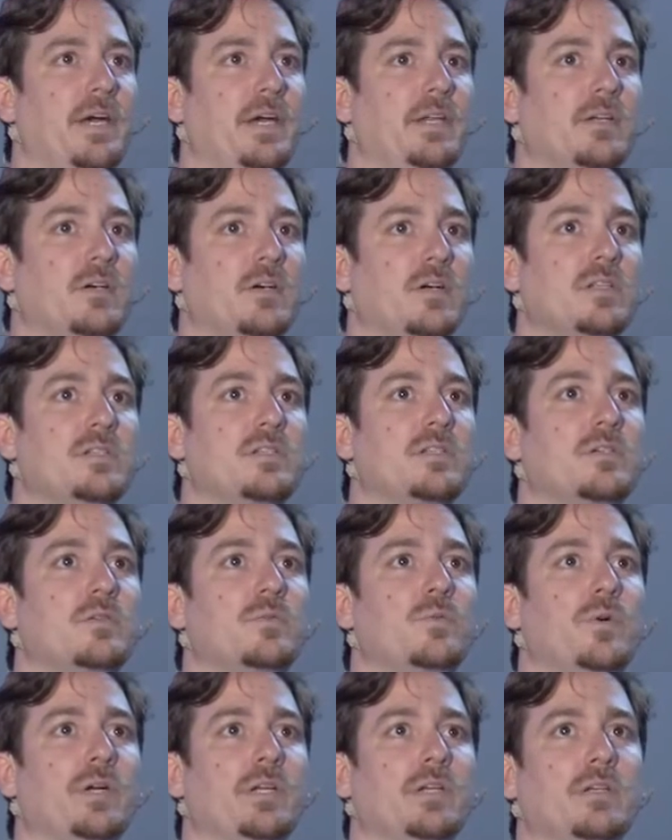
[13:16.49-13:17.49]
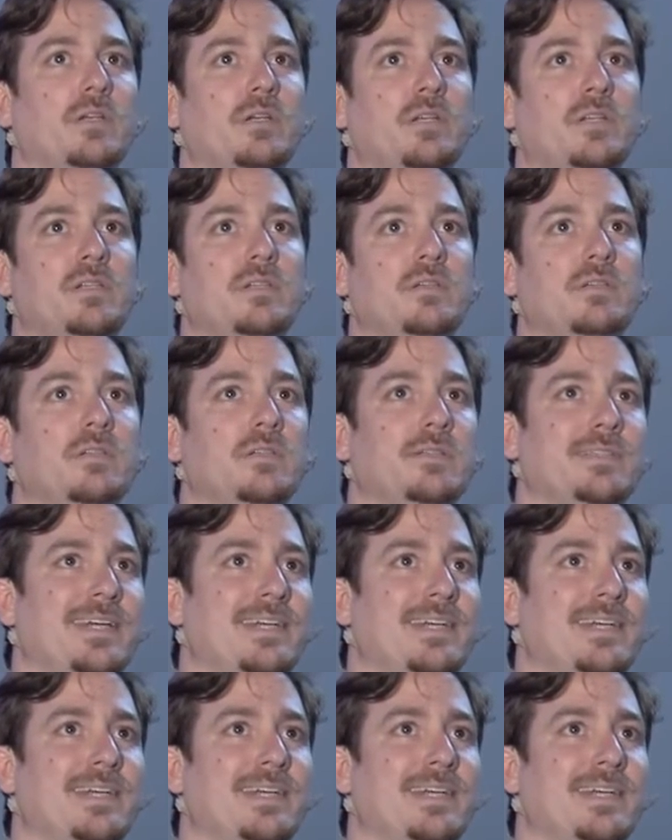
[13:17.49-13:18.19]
And also, when